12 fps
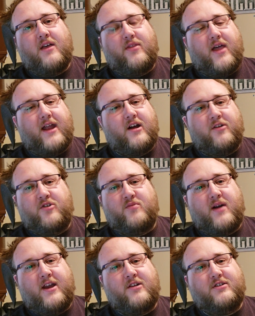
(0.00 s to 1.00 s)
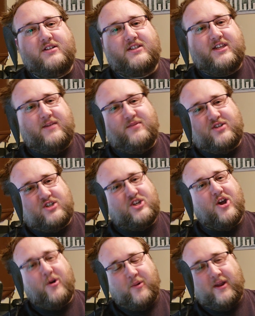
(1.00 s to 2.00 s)
that Underminer just keeps
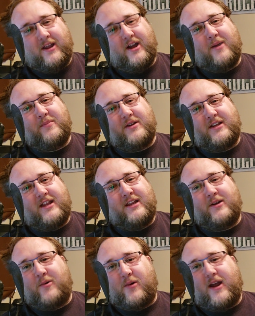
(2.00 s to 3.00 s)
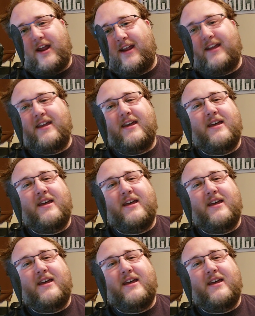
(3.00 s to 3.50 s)
showing up and getting away.